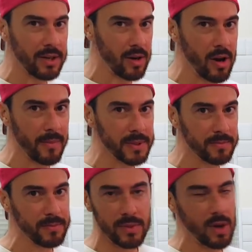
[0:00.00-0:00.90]
of carbs,
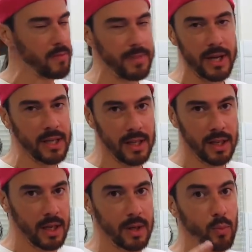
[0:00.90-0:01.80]
don't they?
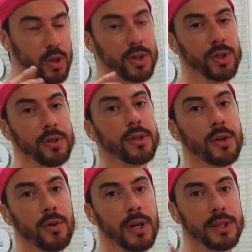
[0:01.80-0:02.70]
What you should do
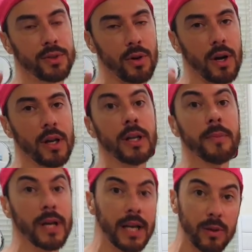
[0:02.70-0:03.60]
is try and
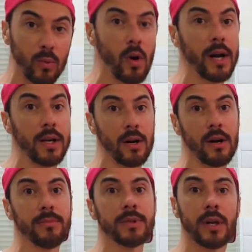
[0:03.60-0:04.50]
eliminate the white
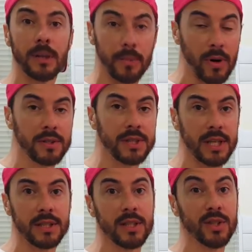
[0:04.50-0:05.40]
carbs, like the
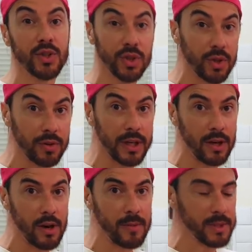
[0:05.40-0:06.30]
processed and the sugary
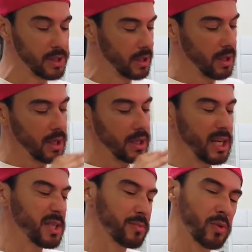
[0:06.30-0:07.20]
carbs.
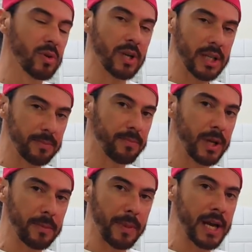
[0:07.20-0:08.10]
These are more like
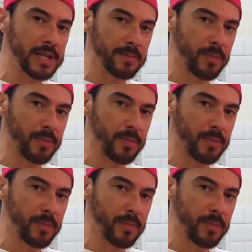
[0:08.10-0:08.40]
your beige and